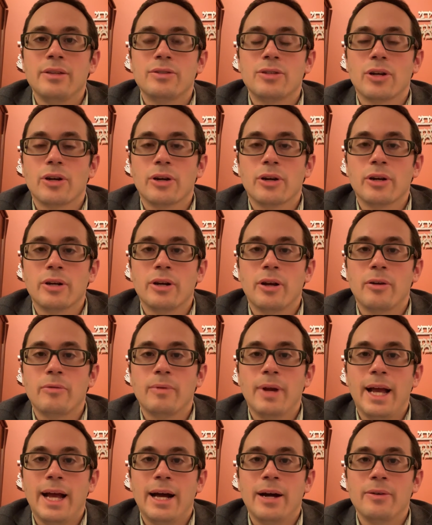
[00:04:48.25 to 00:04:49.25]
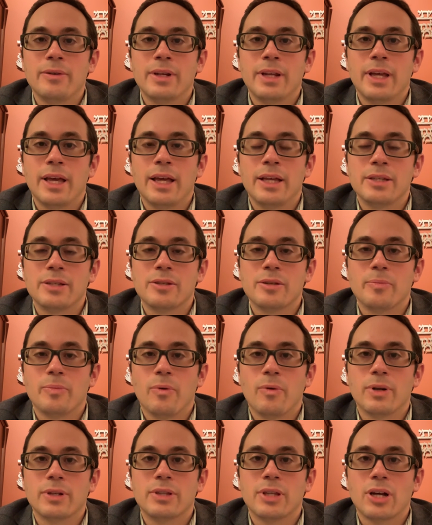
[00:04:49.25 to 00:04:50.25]
turn around and
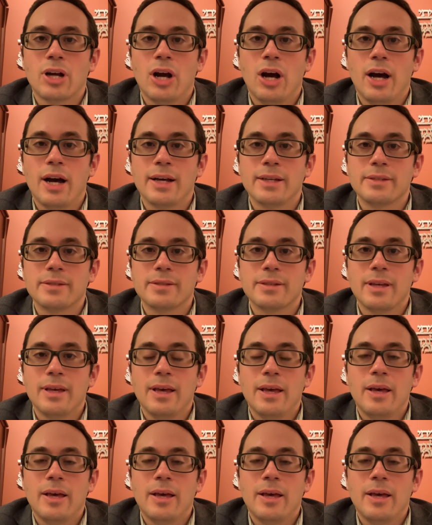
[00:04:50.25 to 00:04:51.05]
support the cause?